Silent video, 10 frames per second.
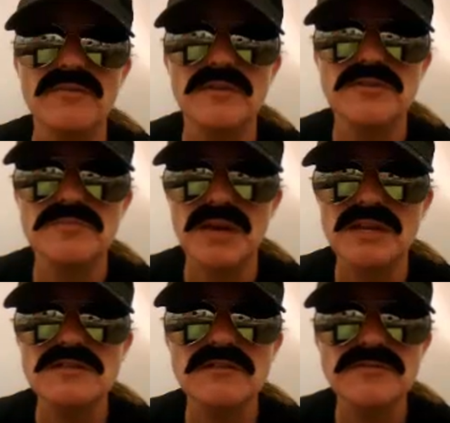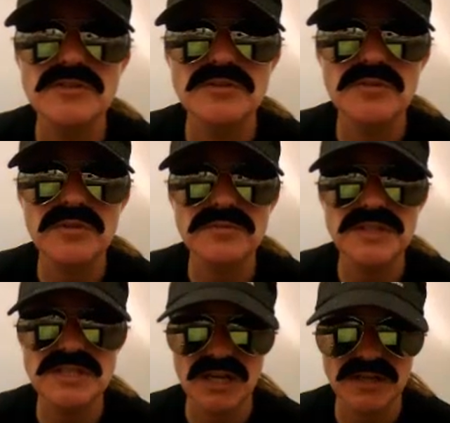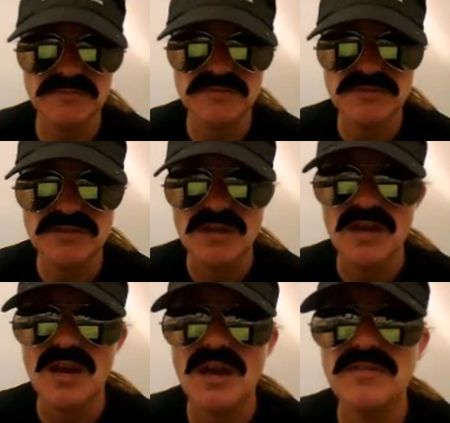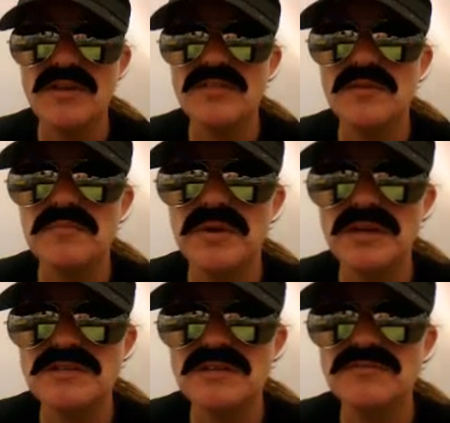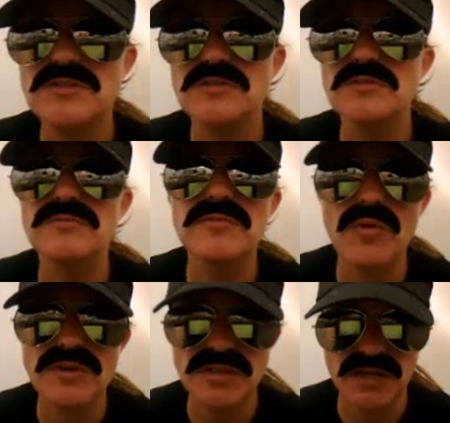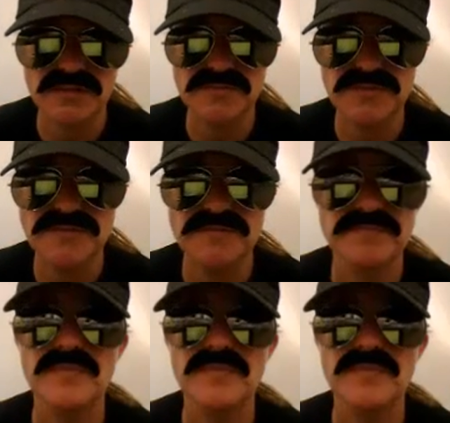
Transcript: have the base of 2 3 times, and then the base of 2 4 times.